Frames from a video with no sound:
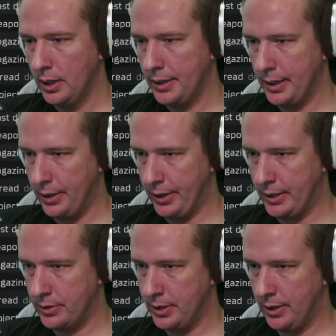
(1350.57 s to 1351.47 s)
Then you
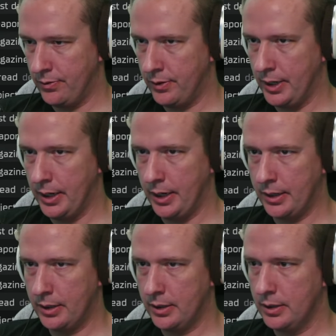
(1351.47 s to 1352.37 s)
get stuff
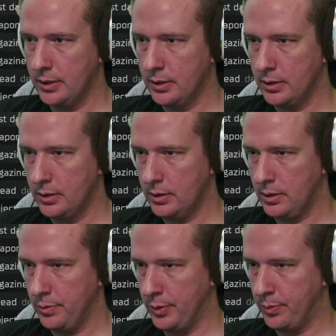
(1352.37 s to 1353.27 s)
like,
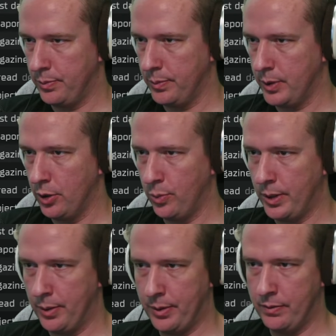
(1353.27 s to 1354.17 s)
let me open
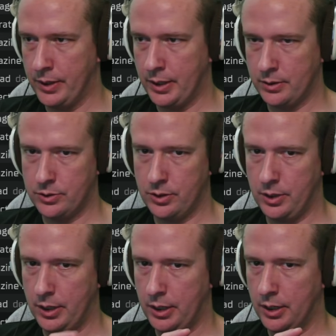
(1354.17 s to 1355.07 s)
up everything. So
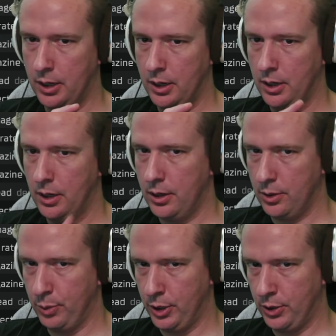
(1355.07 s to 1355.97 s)
the
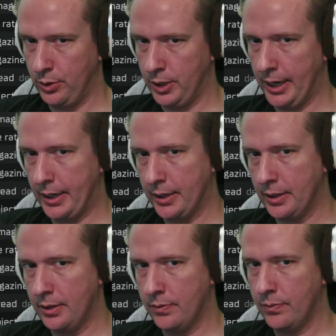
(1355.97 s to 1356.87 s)
blue light
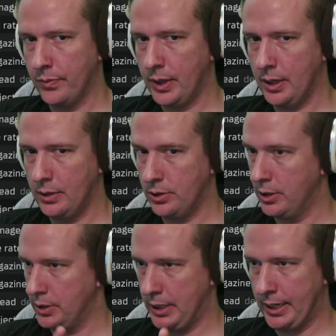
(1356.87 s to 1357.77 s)
gun, it's
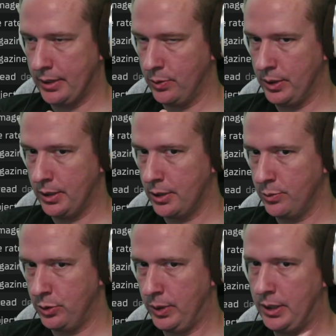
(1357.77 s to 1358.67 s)
just like the one that
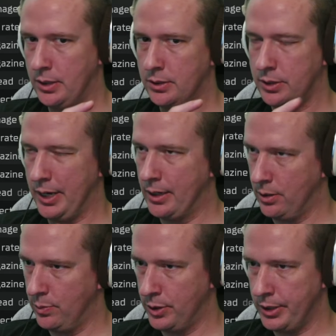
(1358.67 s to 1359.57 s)
comes with it,
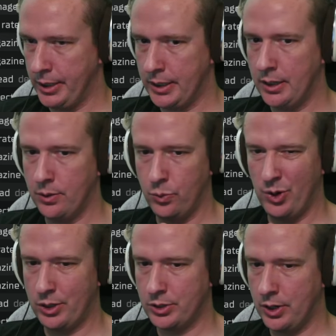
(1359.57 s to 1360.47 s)
standard machine gun,
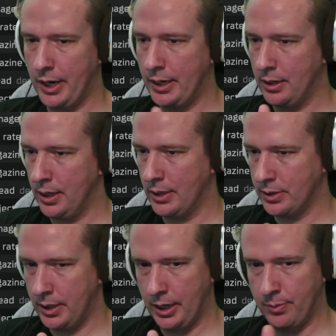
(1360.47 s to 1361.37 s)
works great, lots
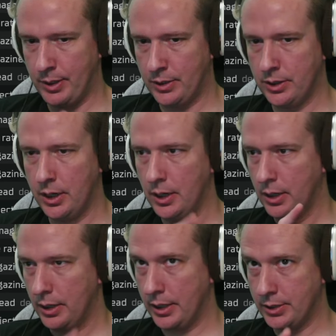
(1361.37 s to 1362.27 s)
of damage.
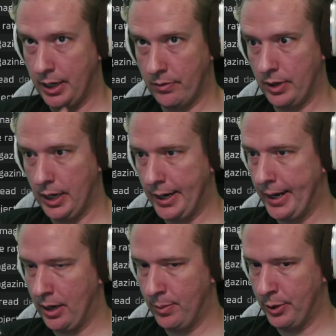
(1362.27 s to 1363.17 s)
You save a lot of
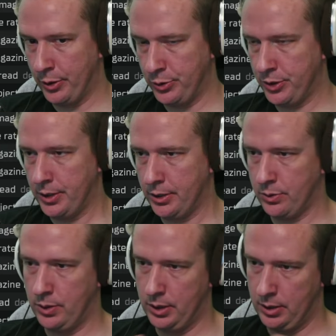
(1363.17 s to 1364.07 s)
ammo using this
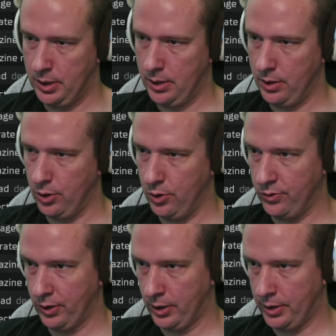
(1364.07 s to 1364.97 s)
one
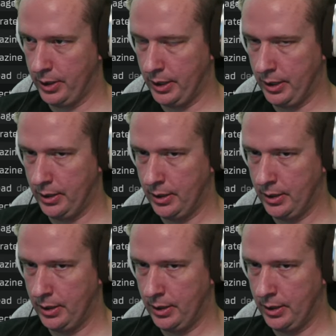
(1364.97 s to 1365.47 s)
over the